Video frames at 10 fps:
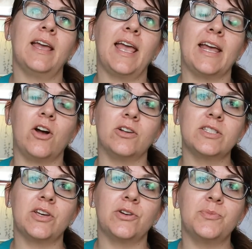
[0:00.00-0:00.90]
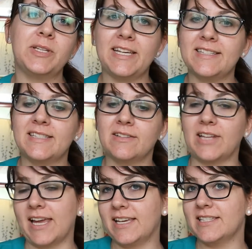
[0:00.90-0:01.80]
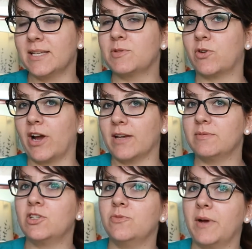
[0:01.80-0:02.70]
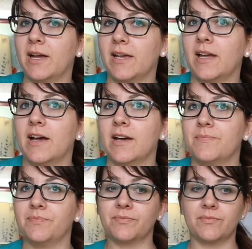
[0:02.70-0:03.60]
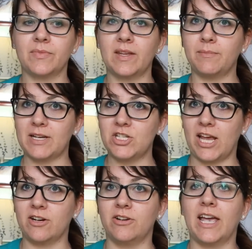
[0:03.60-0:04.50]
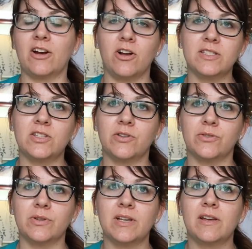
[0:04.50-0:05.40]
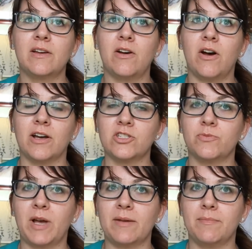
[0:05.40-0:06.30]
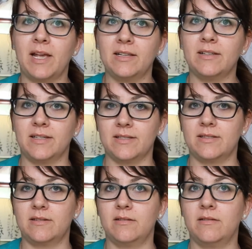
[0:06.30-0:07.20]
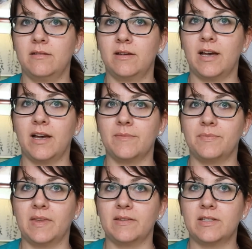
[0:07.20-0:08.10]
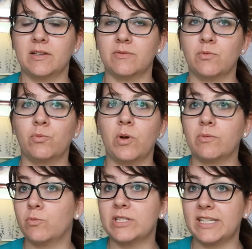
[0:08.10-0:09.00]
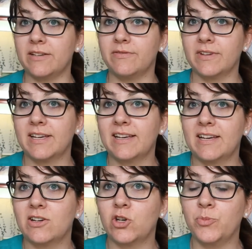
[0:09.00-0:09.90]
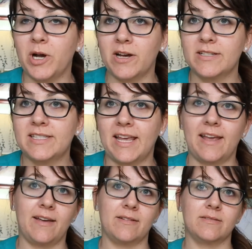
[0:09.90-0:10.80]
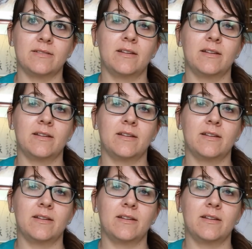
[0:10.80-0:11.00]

And also, please like and subscribe to my my channel, and also onto my mailing list to receive coupons and